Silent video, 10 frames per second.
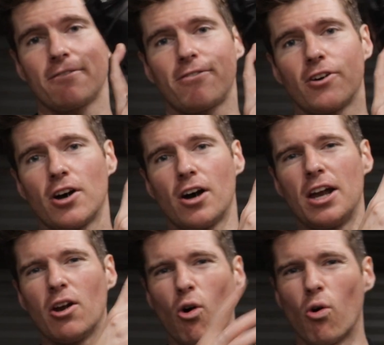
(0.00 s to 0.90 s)
for
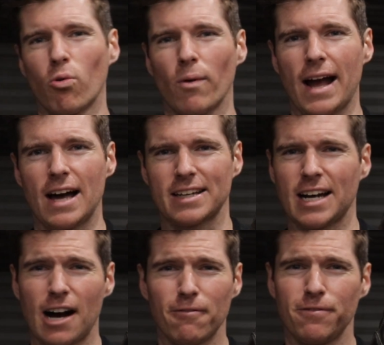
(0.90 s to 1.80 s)
an all-round
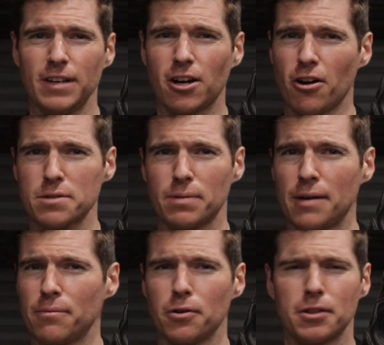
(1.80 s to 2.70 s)
comfy
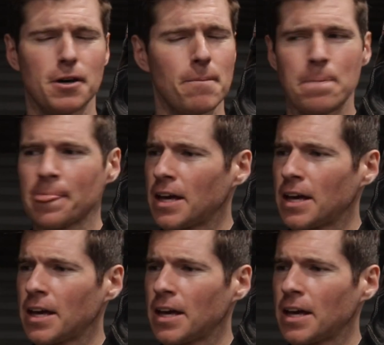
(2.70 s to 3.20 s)
cosplay boot that